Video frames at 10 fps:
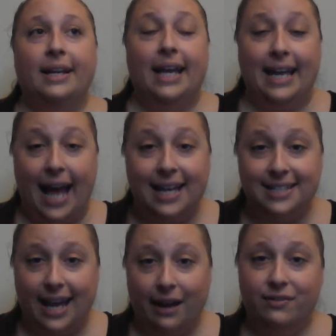an
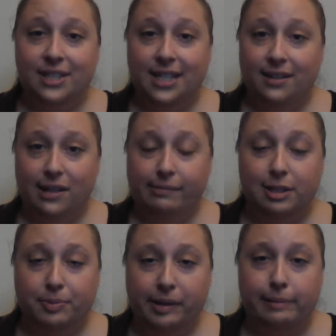essay for TTW's
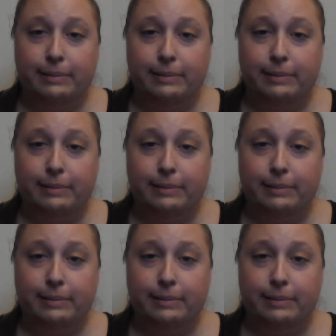premium